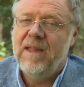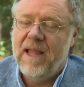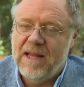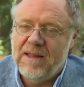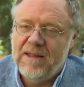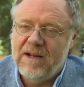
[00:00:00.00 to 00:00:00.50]

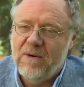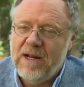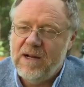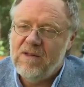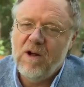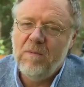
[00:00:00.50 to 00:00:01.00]
And the
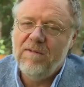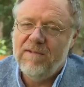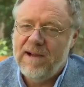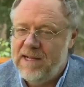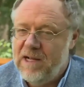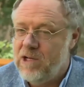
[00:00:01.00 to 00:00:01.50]
great global
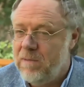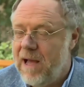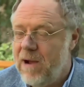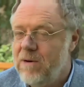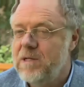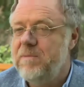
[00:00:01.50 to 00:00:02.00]
financial
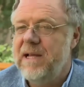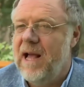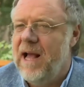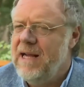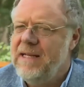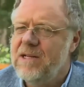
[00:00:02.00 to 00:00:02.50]
powers
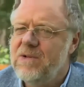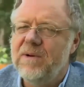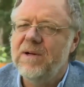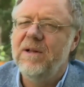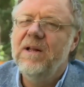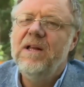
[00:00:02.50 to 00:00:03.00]
behind
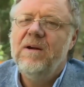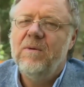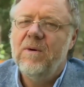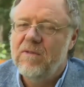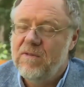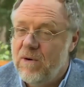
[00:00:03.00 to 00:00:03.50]
Israel
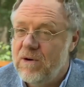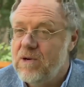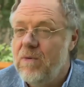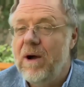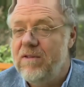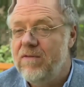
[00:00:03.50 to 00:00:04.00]
were, of
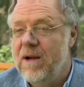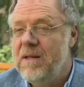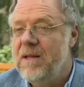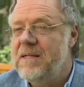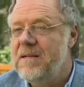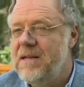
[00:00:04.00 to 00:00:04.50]
course, quite
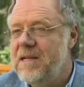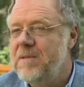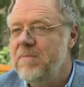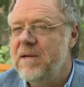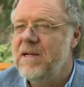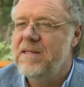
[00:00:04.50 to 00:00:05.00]
friendly to
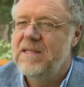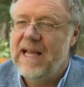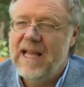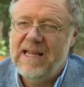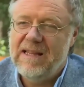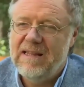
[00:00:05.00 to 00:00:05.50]
this because
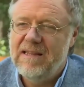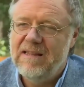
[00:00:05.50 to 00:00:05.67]
they,